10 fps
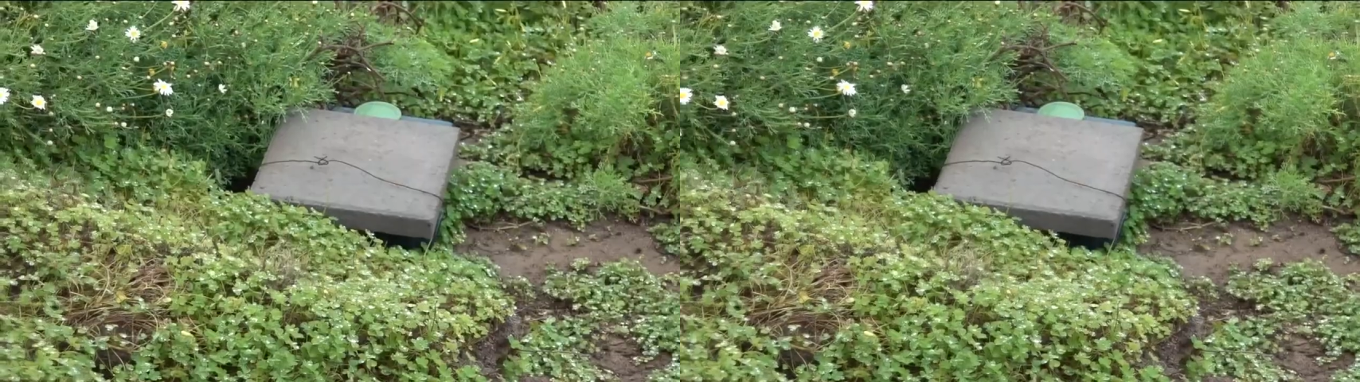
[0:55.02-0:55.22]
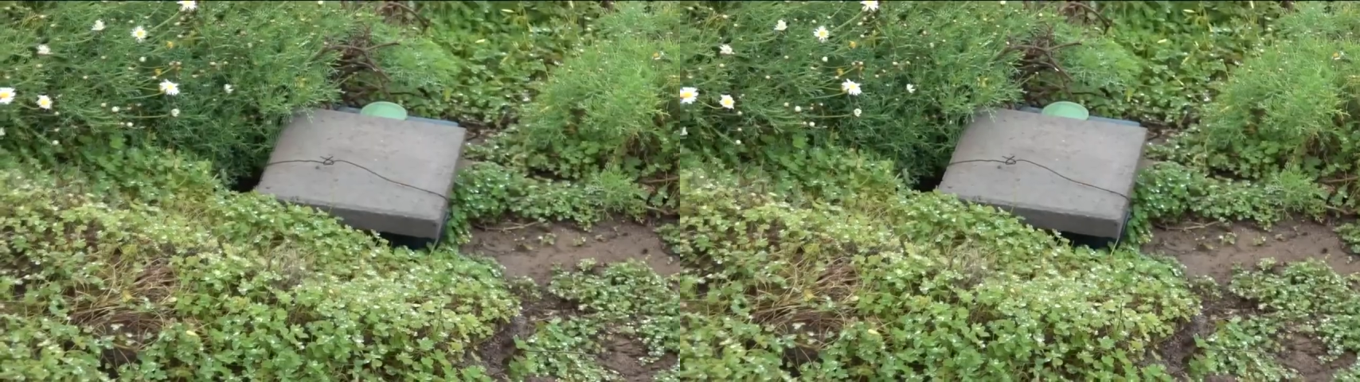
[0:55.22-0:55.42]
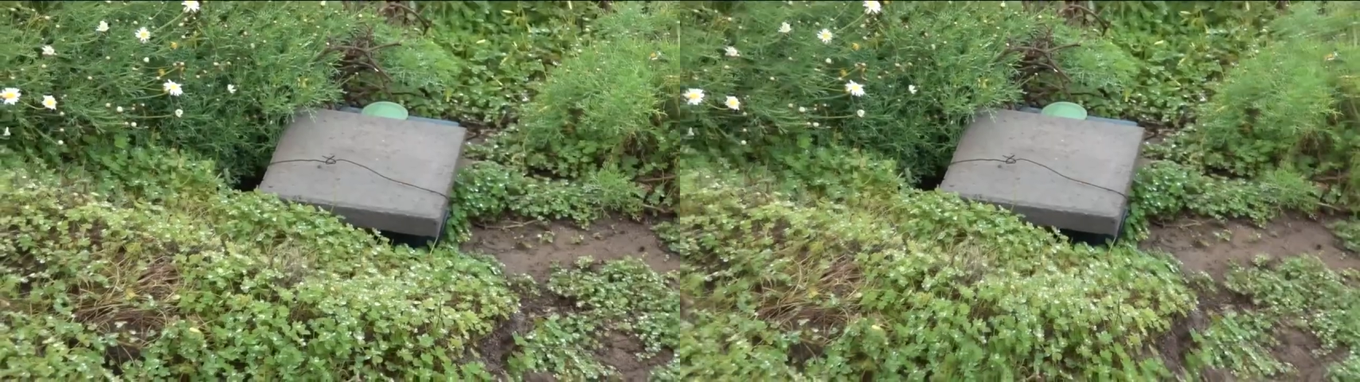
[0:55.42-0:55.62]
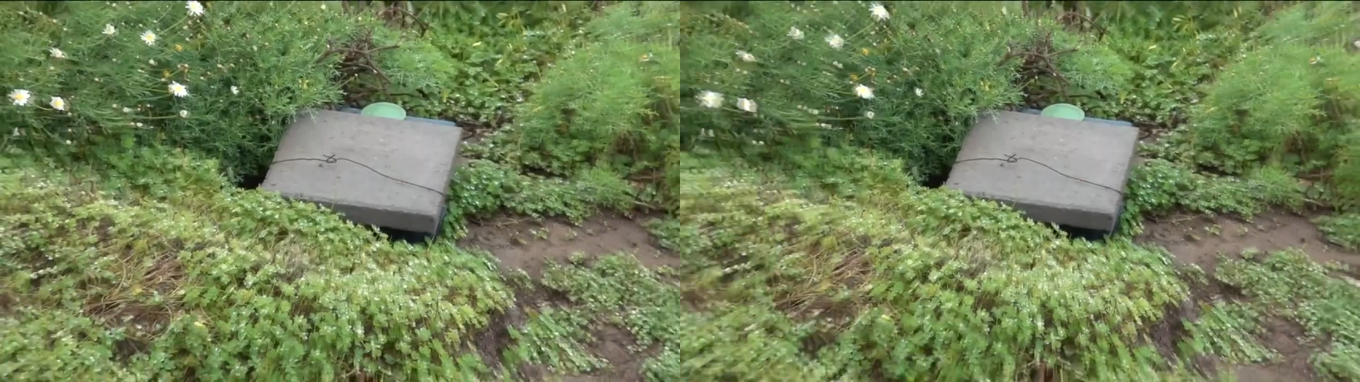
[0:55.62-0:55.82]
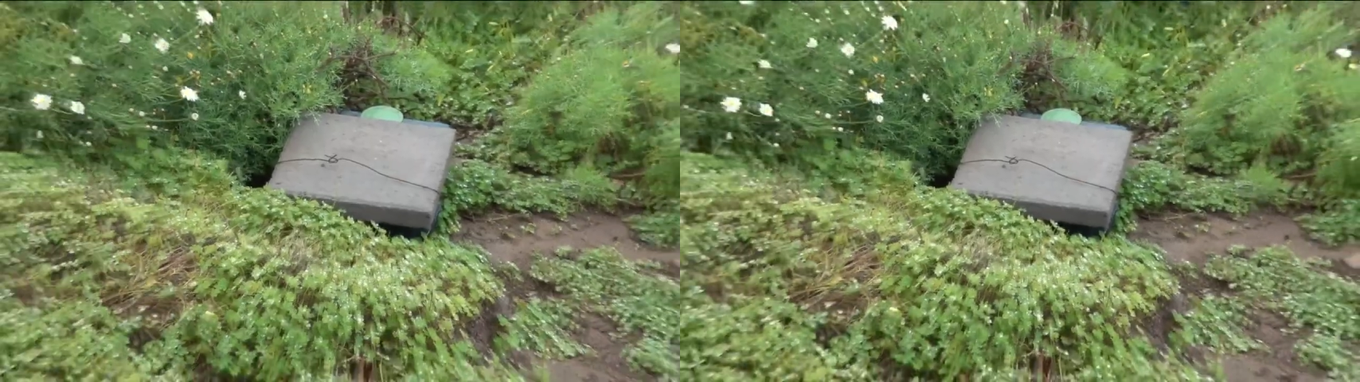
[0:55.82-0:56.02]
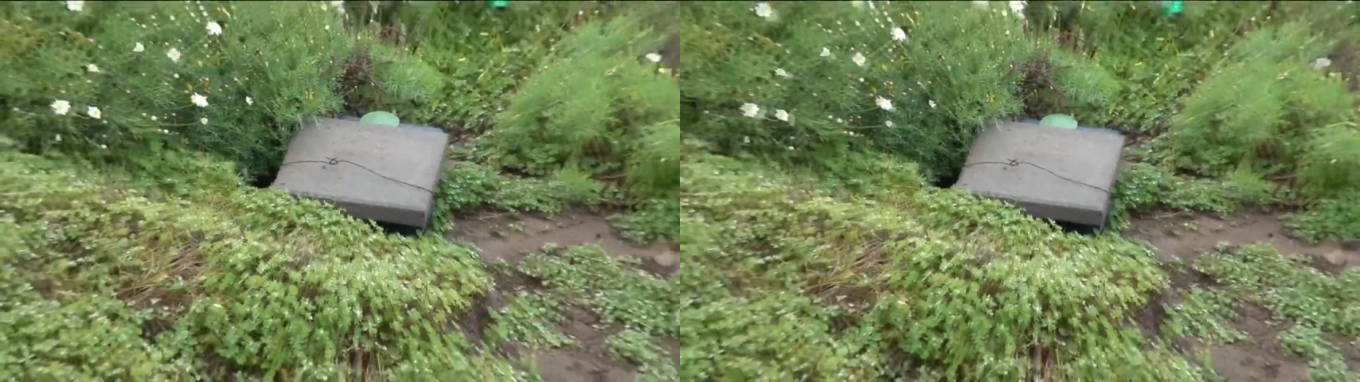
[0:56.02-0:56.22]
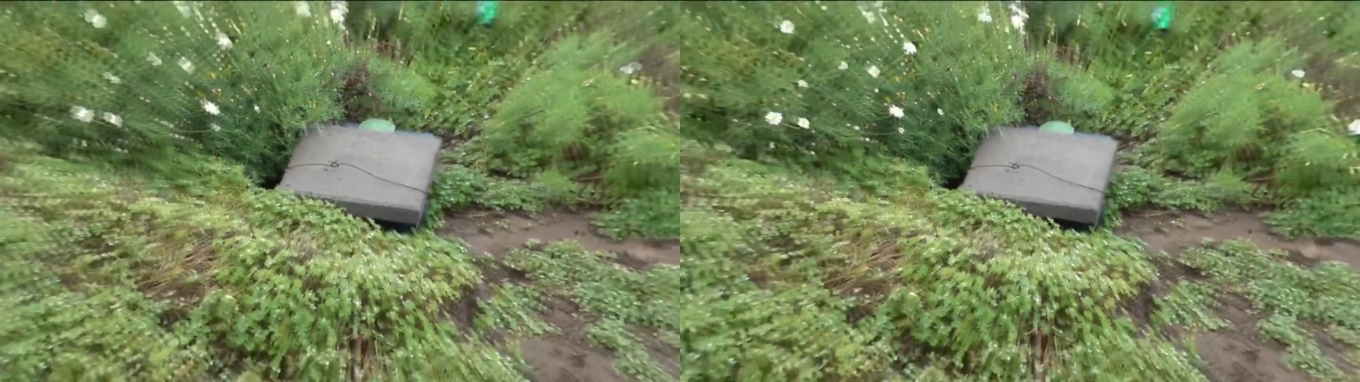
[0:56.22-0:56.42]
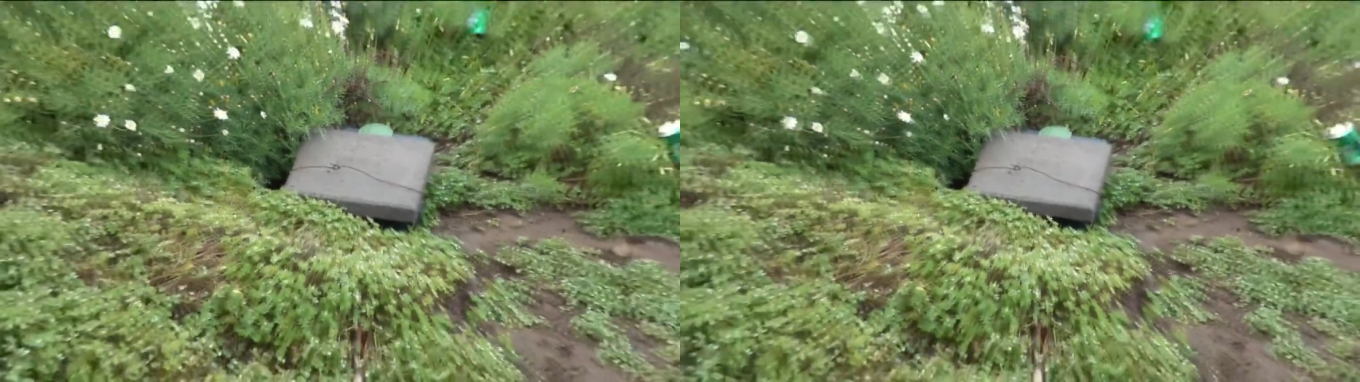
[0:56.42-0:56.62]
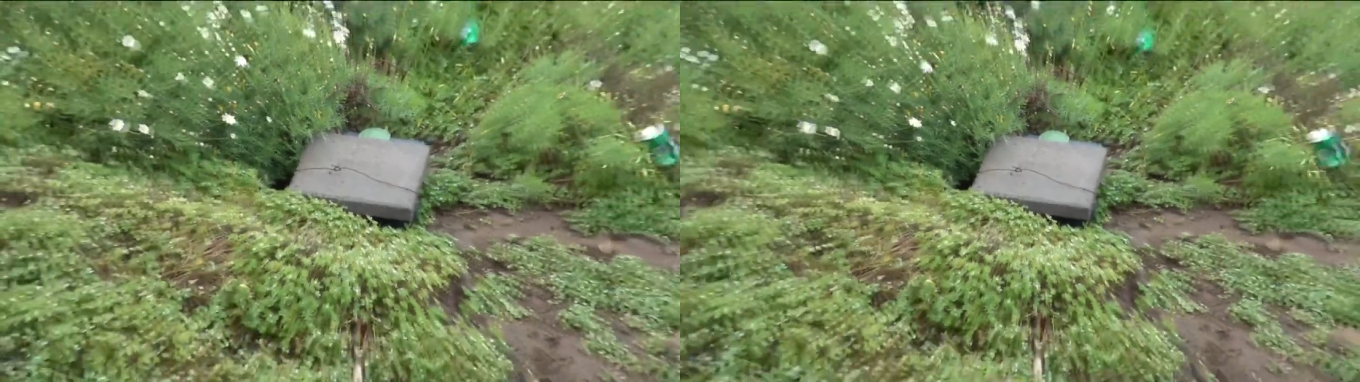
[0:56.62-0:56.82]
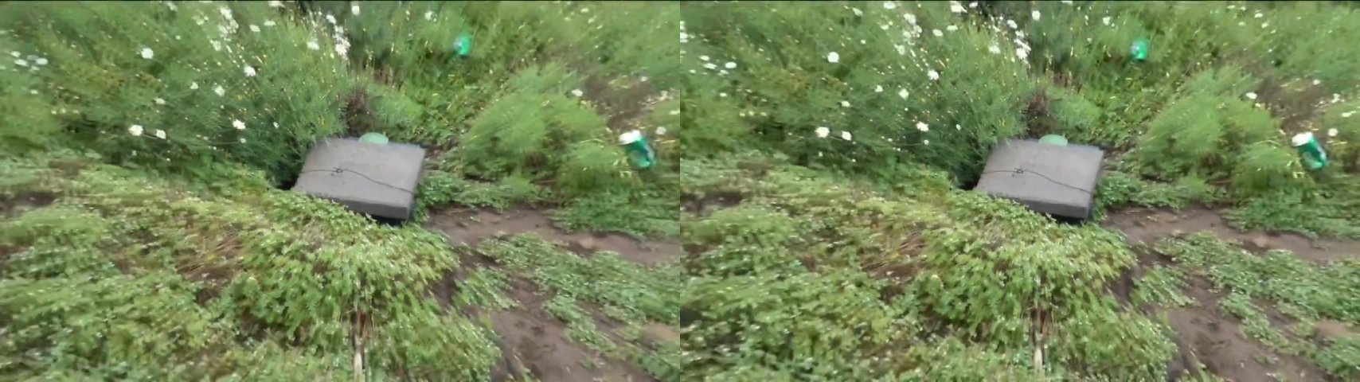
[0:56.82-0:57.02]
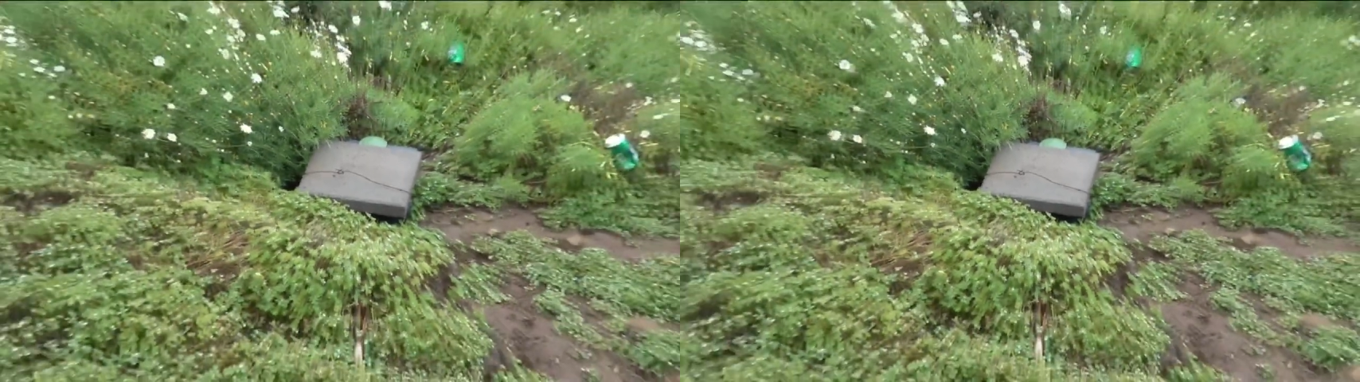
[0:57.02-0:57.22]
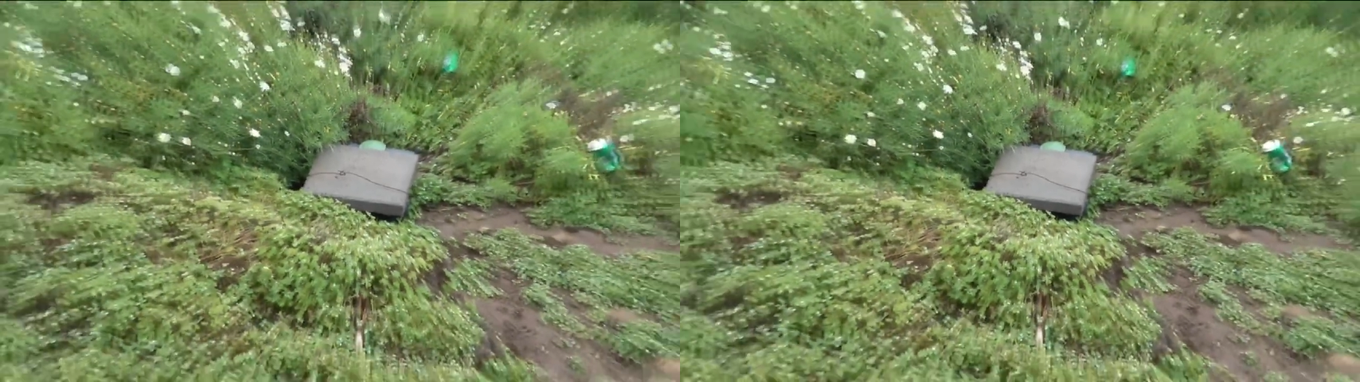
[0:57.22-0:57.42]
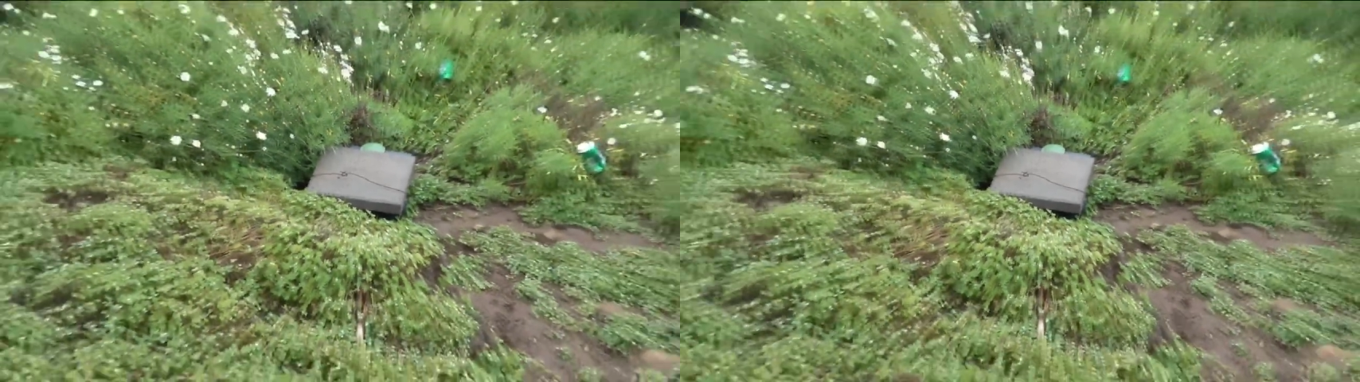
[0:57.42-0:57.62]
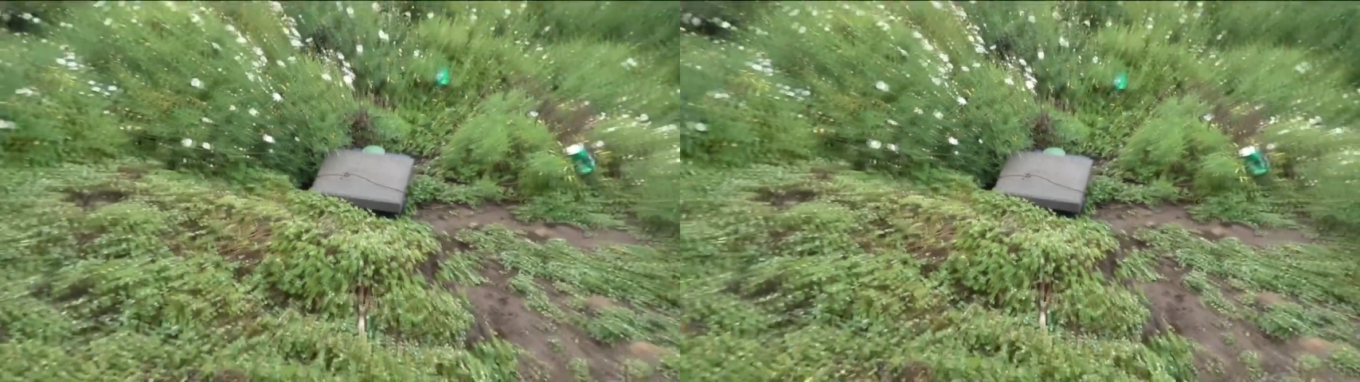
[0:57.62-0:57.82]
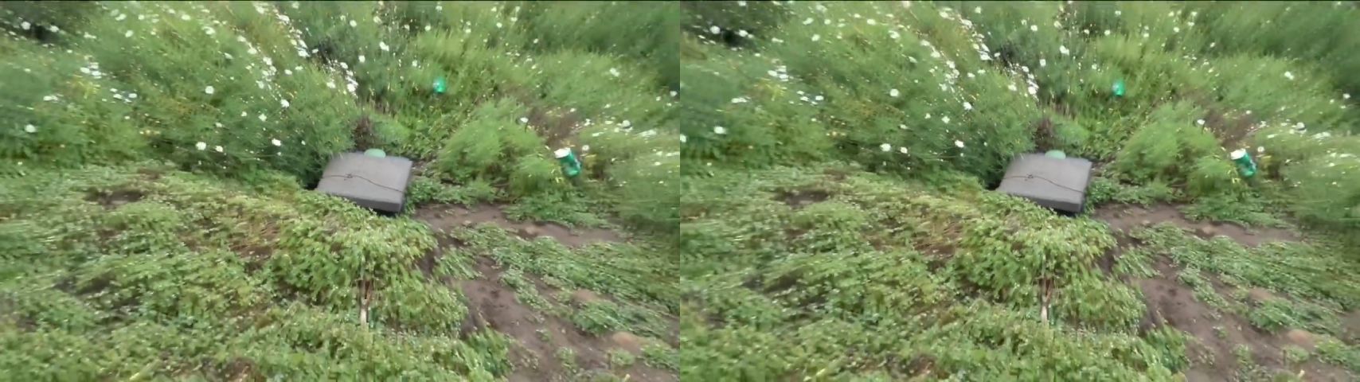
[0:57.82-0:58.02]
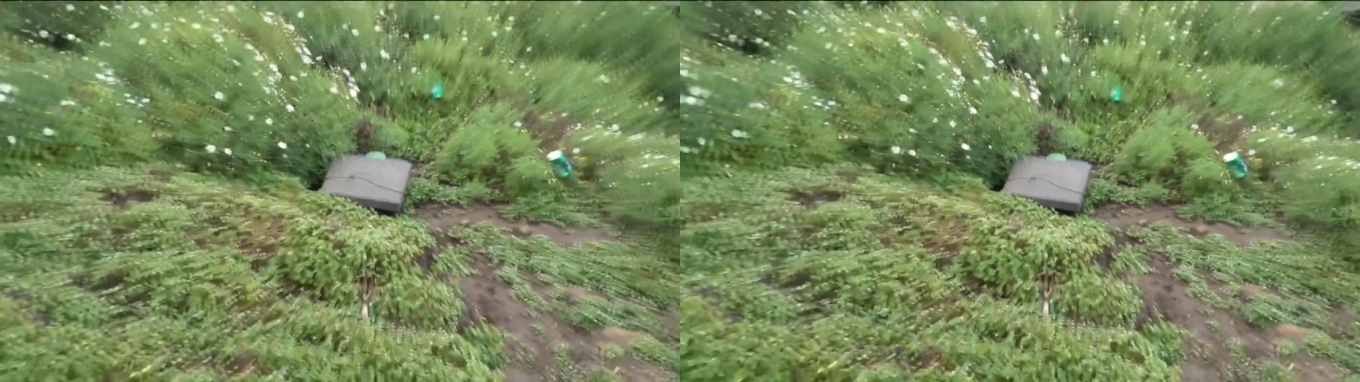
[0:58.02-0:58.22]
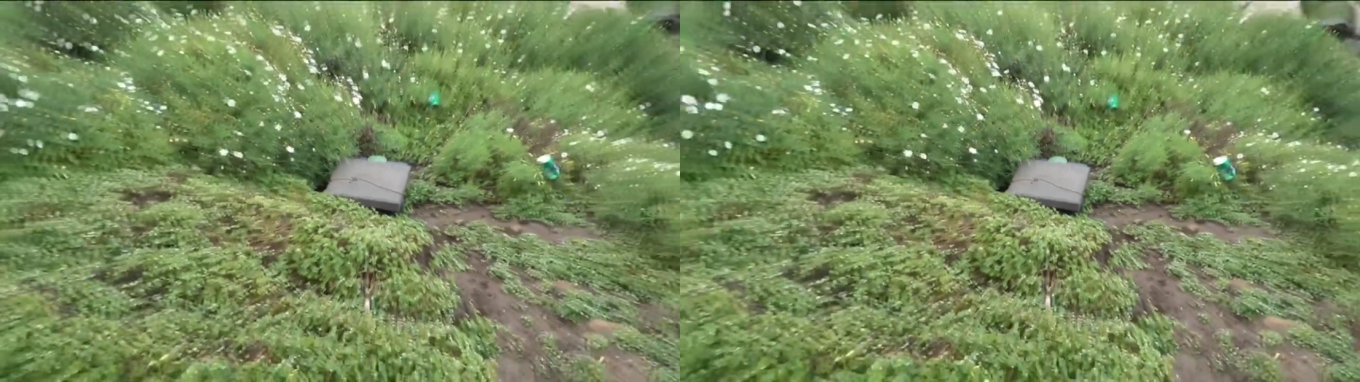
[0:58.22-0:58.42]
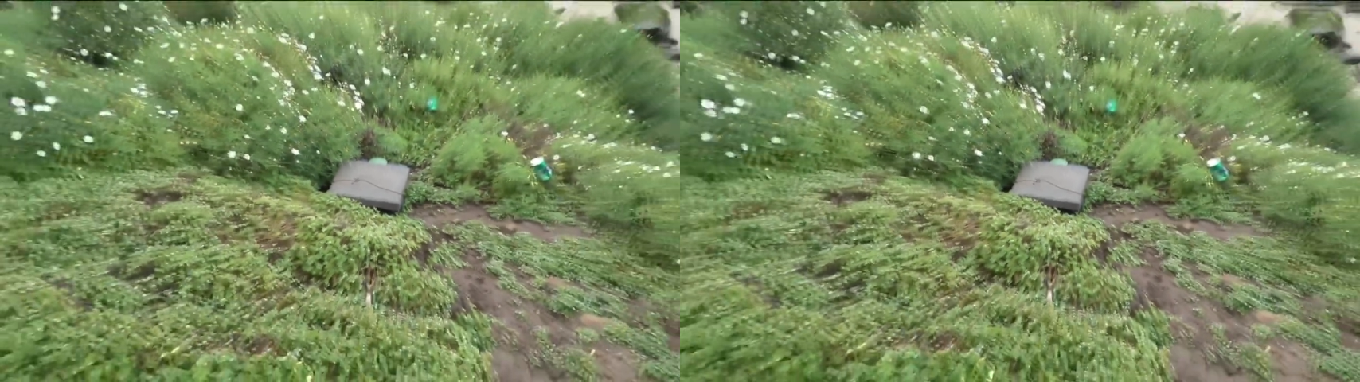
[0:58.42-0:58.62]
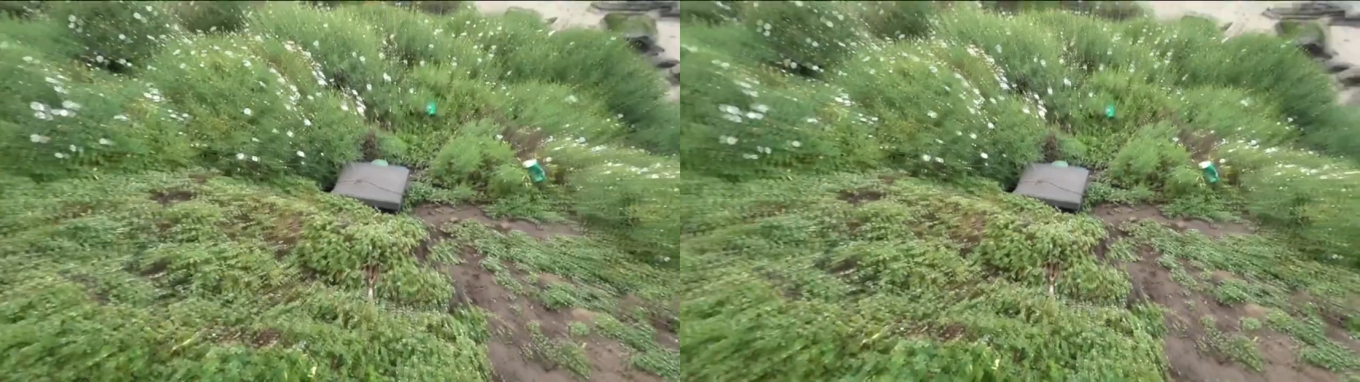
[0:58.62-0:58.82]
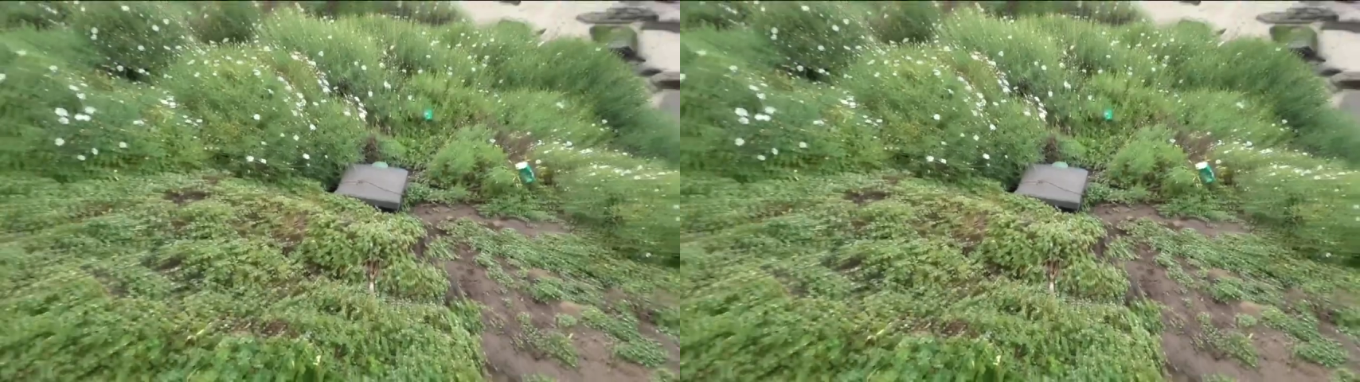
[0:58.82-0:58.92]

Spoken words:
No face is visible, so there are no lips to read.